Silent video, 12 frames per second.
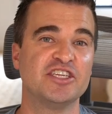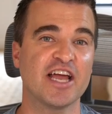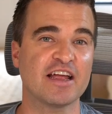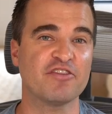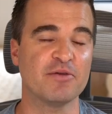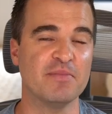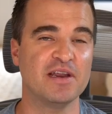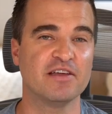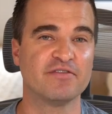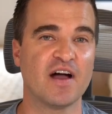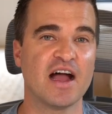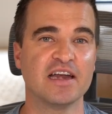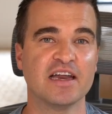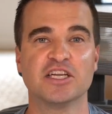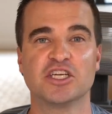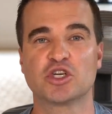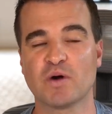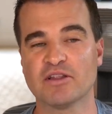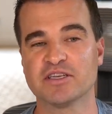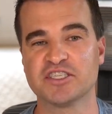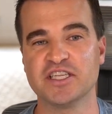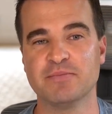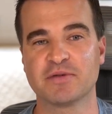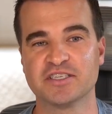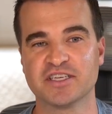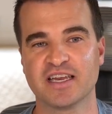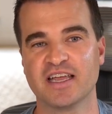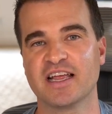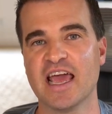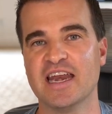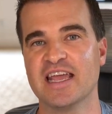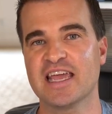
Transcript: check out the Mediavine Trellis theme because again,